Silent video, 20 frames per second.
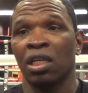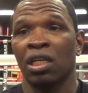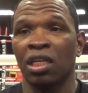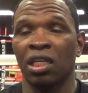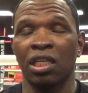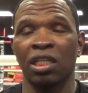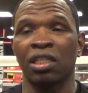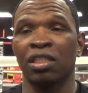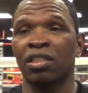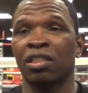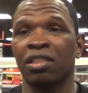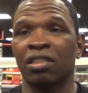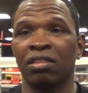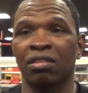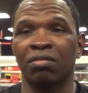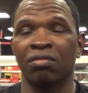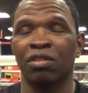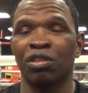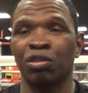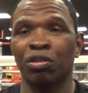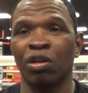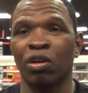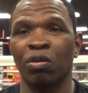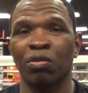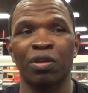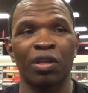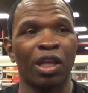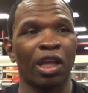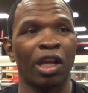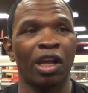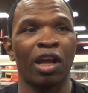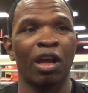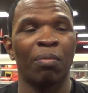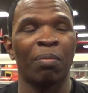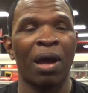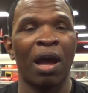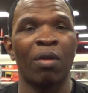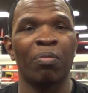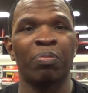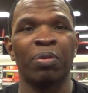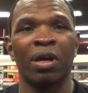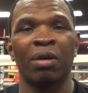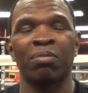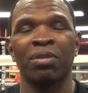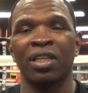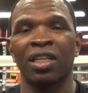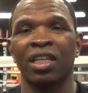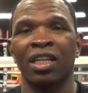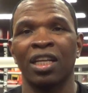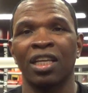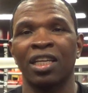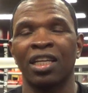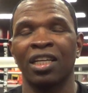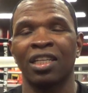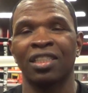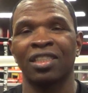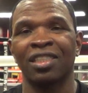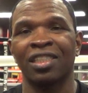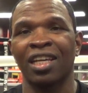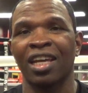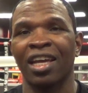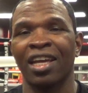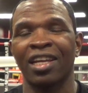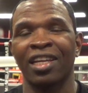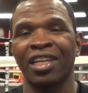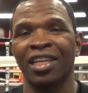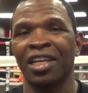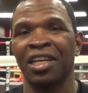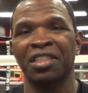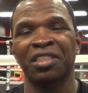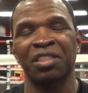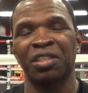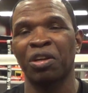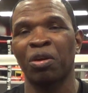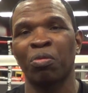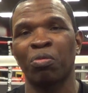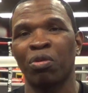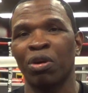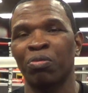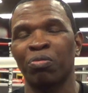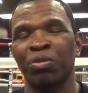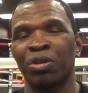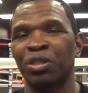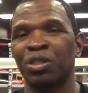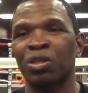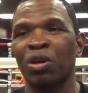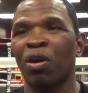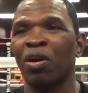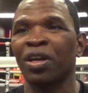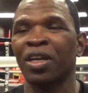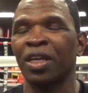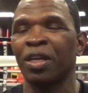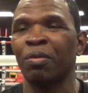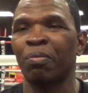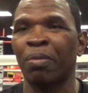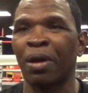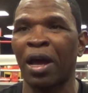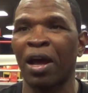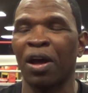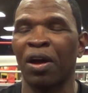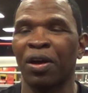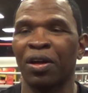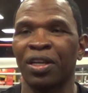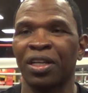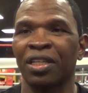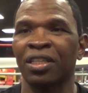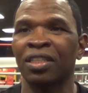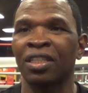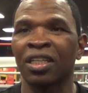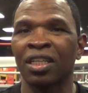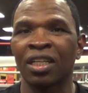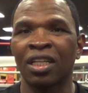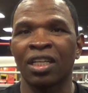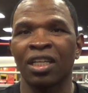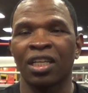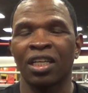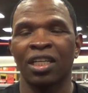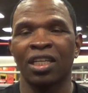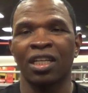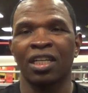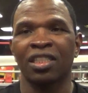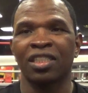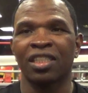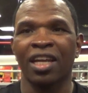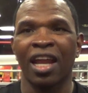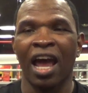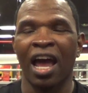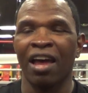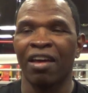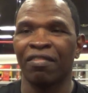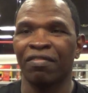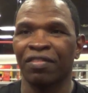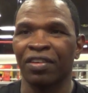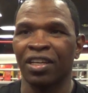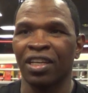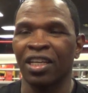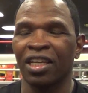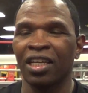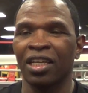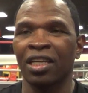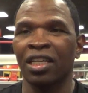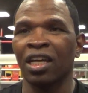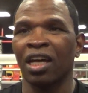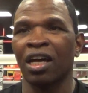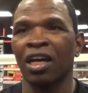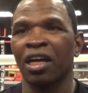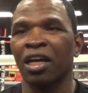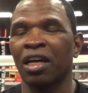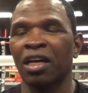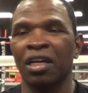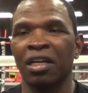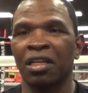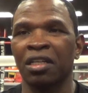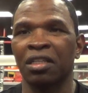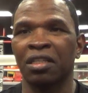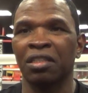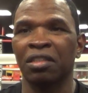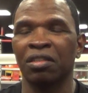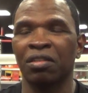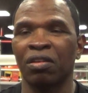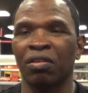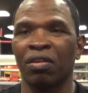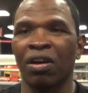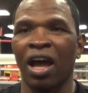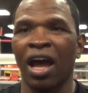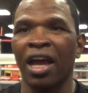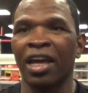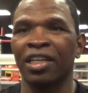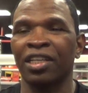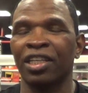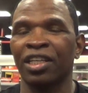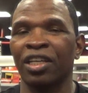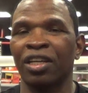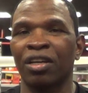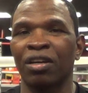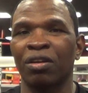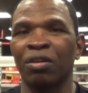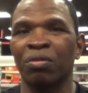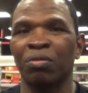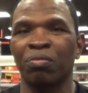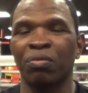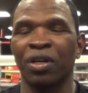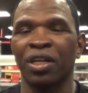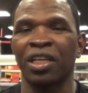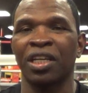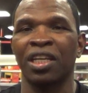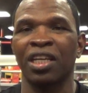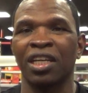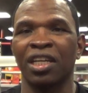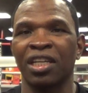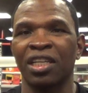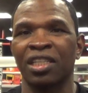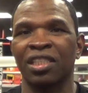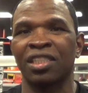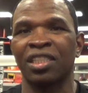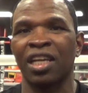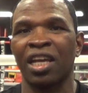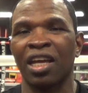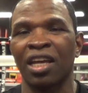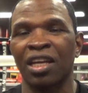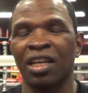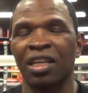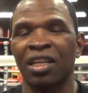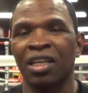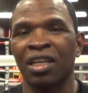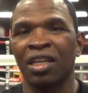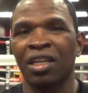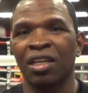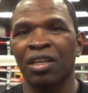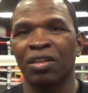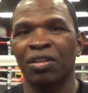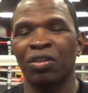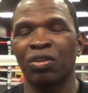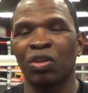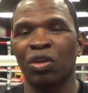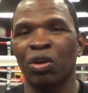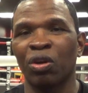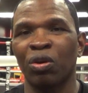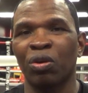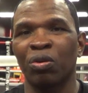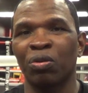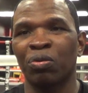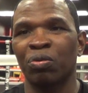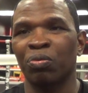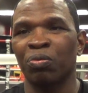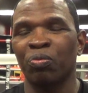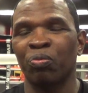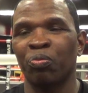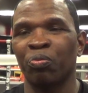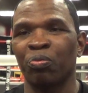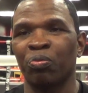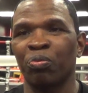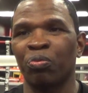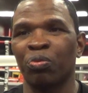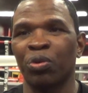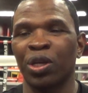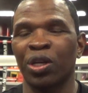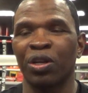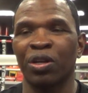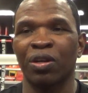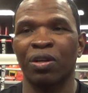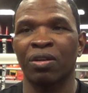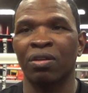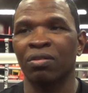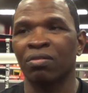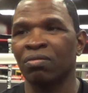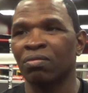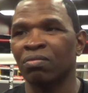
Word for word: he's, you know, come out publicly and said he doesn't know what we're talking about and he doesn't have any uh, you know idea of what it is that you know we're